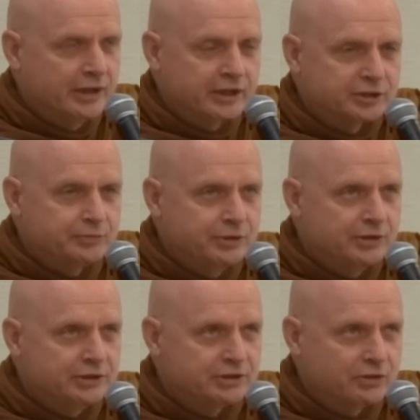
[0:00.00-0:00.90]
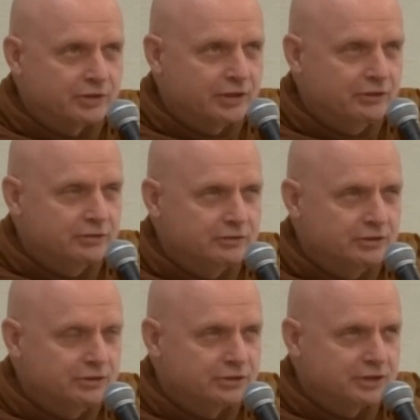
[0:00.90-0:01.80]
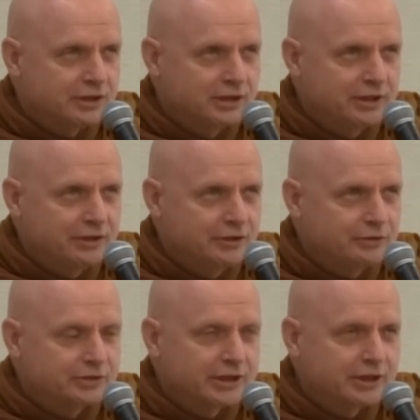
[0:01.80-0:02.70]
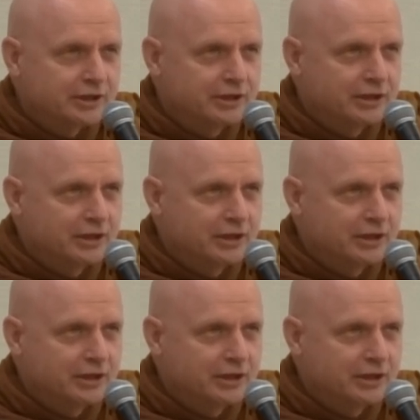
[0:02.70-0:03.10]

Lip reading: experience, not that you suddenly don't take